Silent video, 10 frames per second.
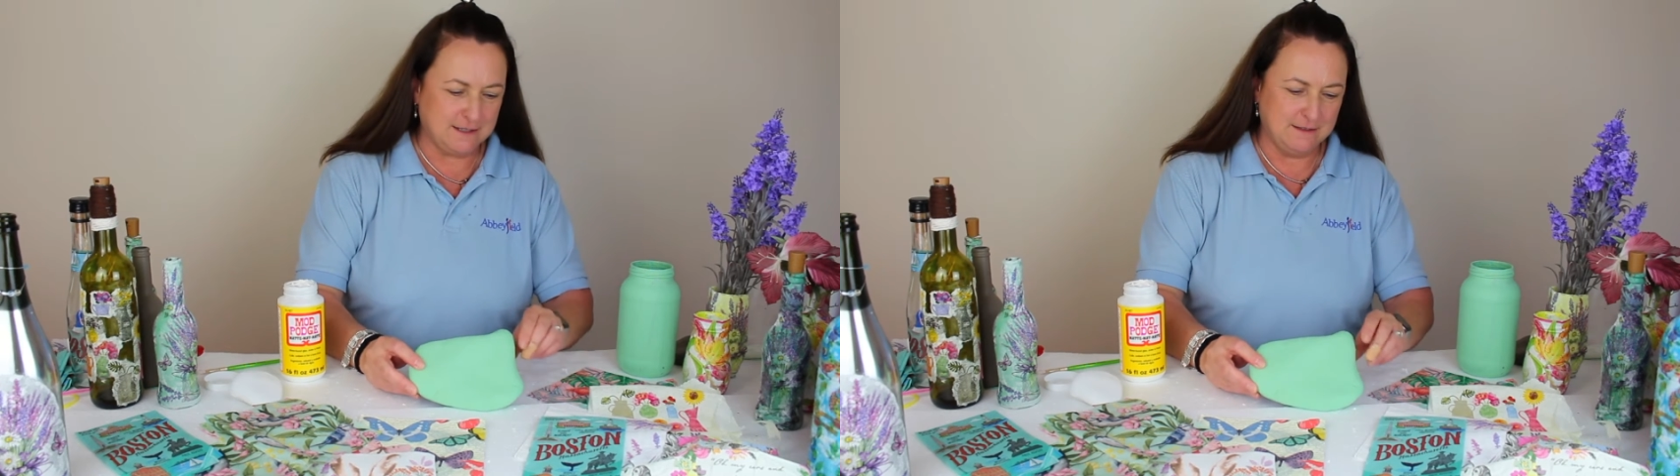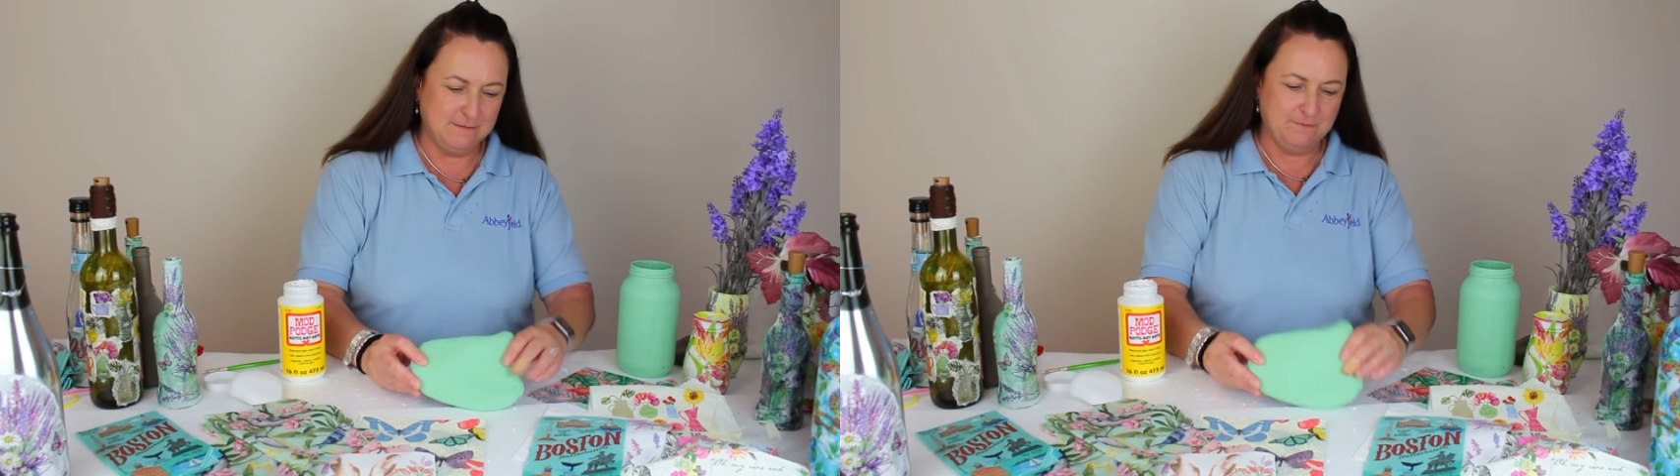
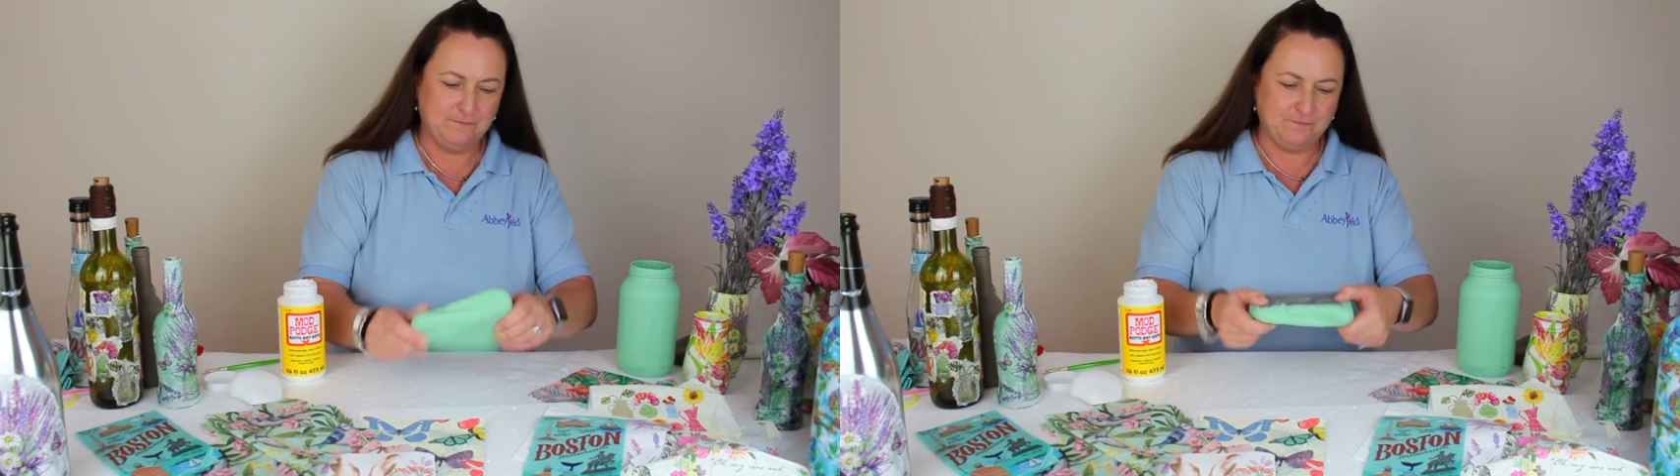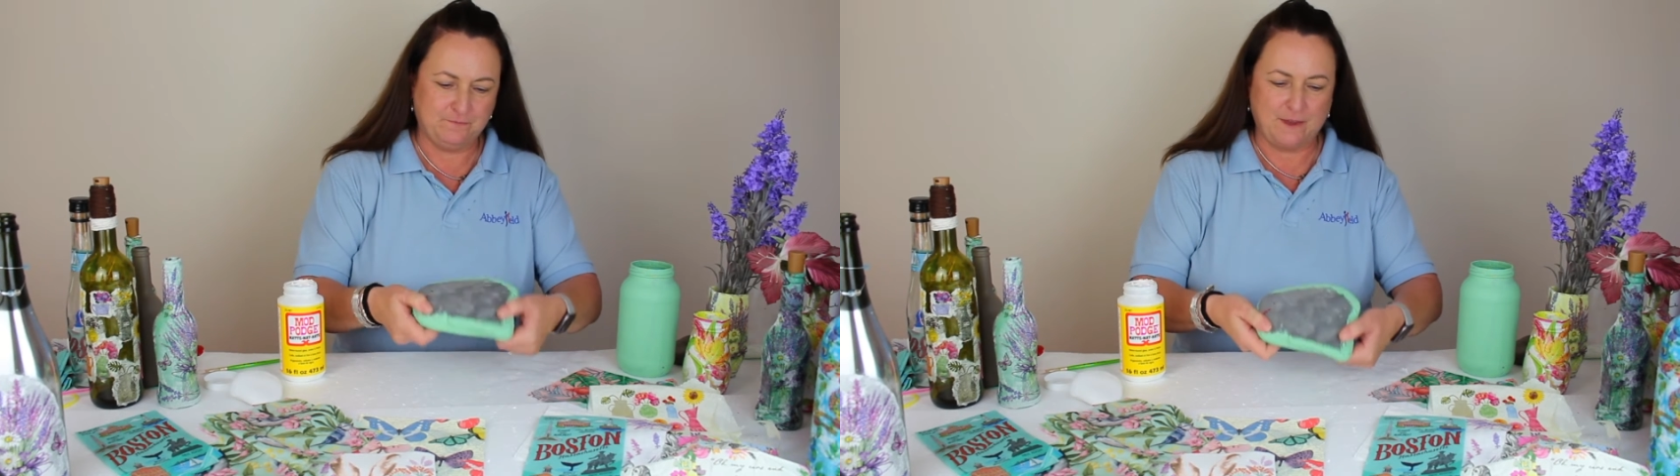
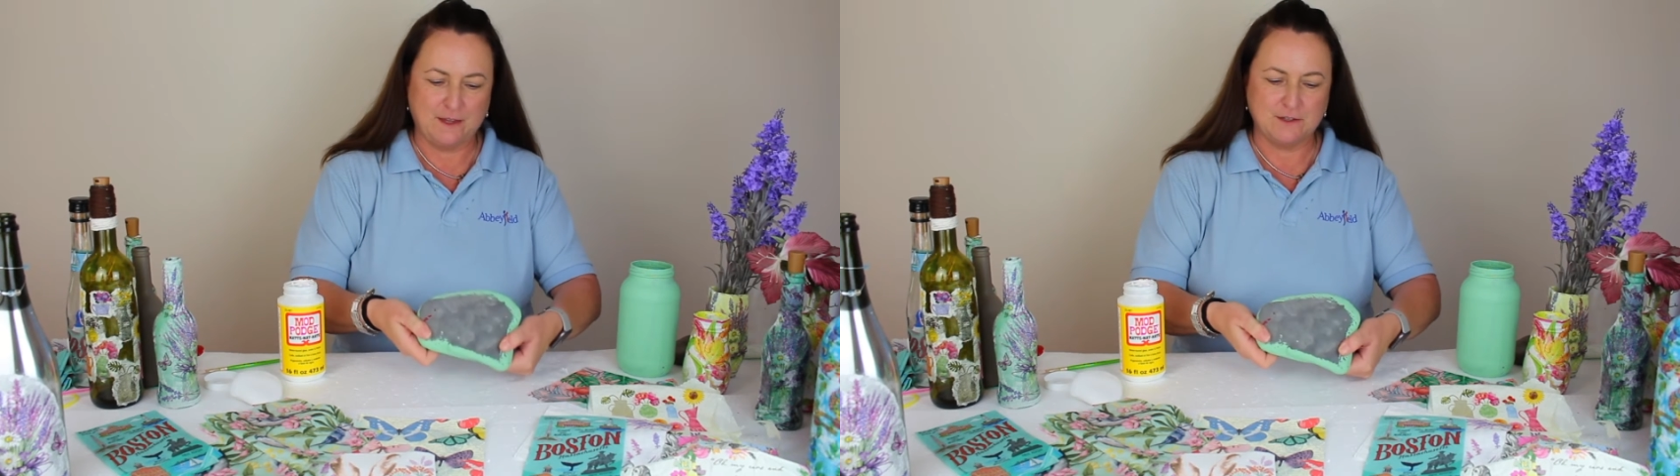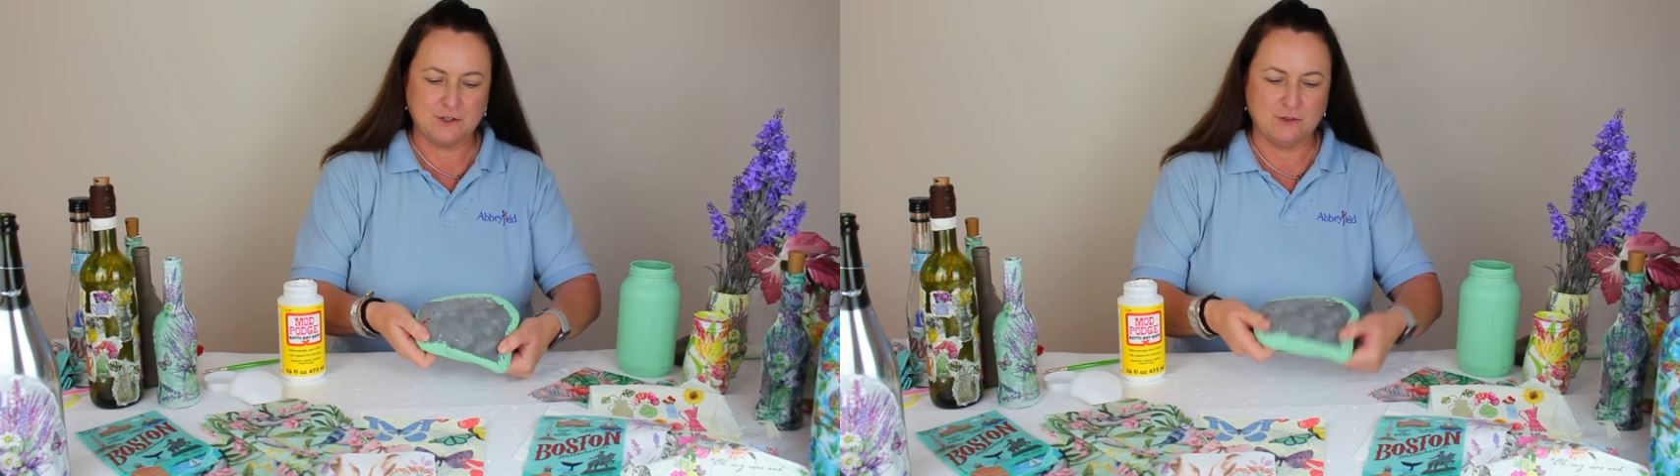
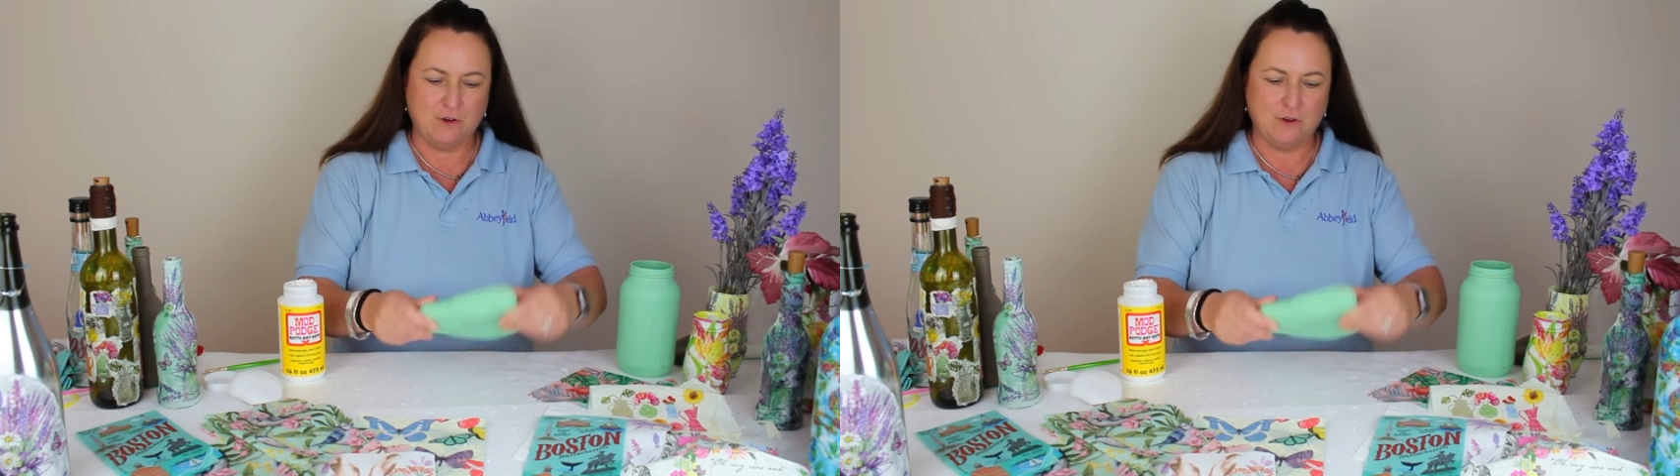It's your